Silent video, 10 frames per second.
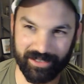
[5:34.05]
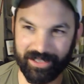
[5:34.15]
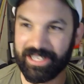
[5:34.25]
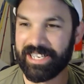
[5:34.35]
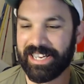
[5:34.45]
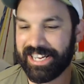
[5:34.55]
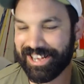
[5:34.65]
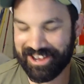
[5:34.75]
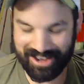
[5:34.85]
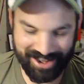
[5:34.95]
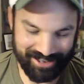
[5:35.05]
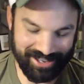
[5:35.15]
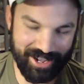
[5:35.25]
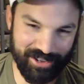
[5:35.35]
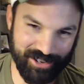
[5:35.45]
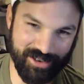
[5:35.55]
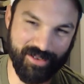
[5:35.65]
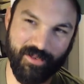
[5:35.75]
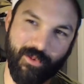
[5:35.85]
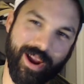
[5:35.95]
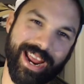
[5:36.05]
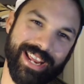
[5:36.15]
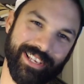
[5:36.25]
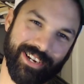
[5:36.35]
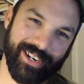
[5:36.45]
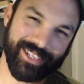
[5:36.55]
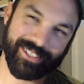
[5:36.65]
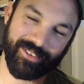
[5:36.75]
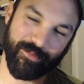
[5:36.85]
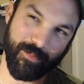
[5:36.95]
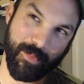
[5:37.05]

So it's like, do you weigh the cost of